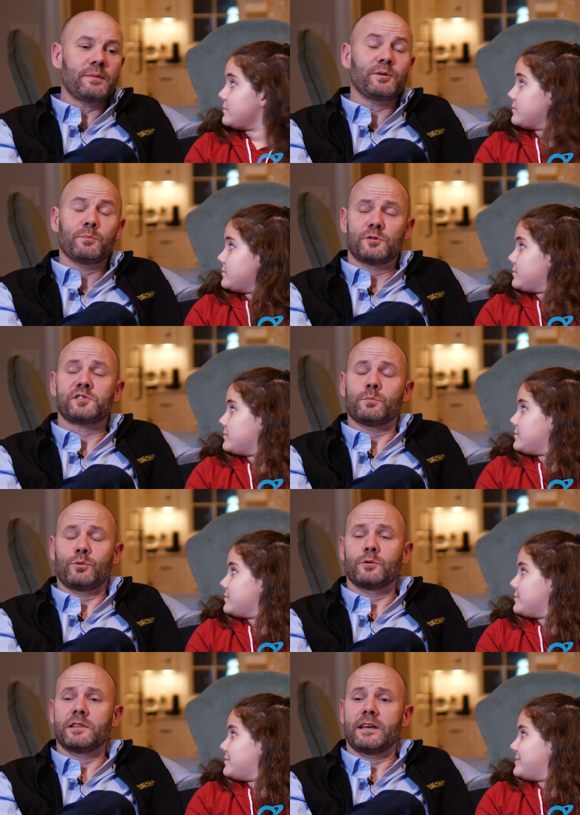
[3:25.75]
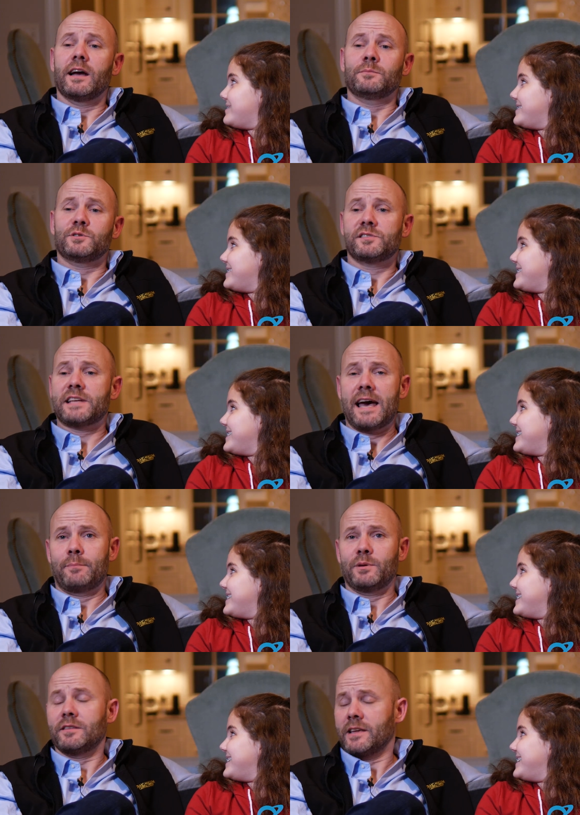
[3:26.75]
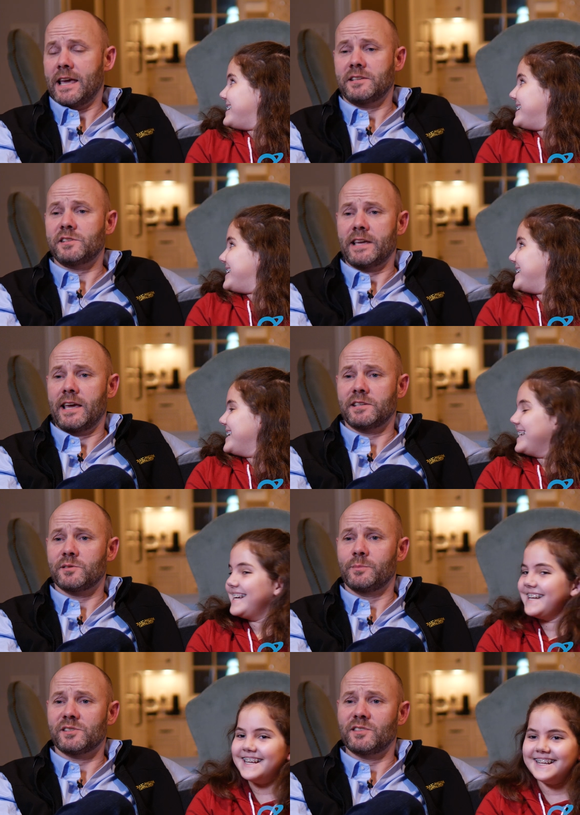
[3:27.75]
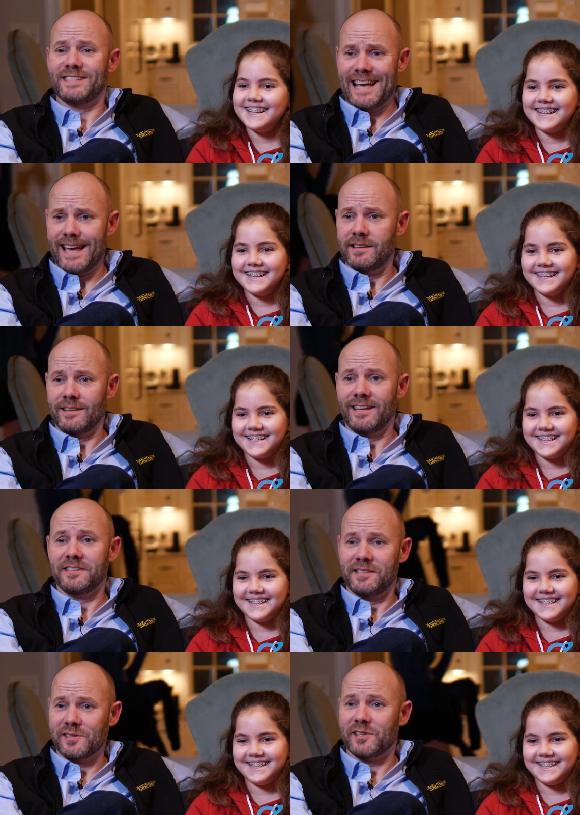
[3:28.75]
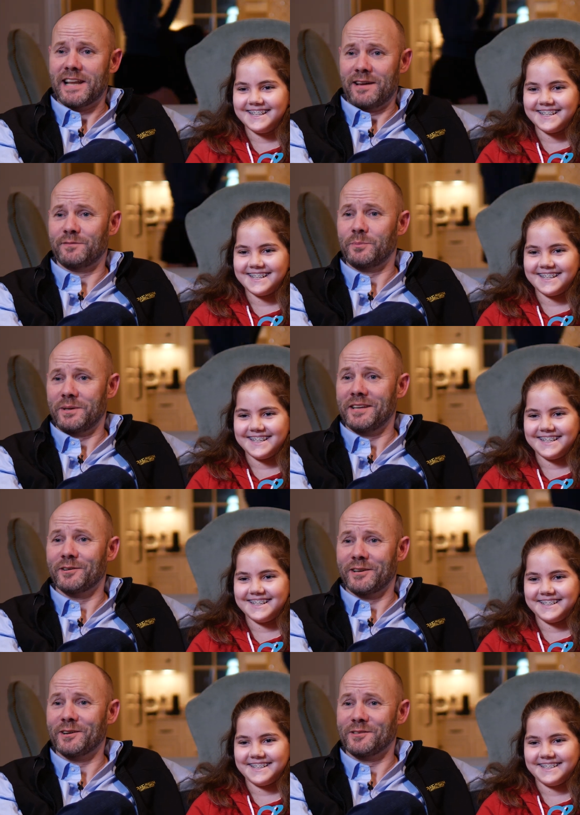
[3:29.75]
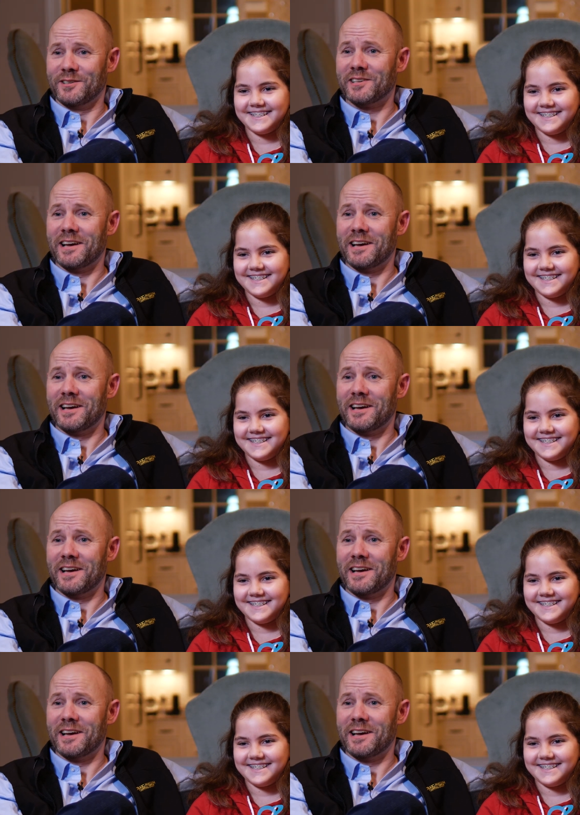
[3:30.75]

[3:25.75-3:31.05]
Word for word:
Speaker 1: maybe most importantly, I'm just happy that Casey Kasem is dead and doesn't have to be here to hear this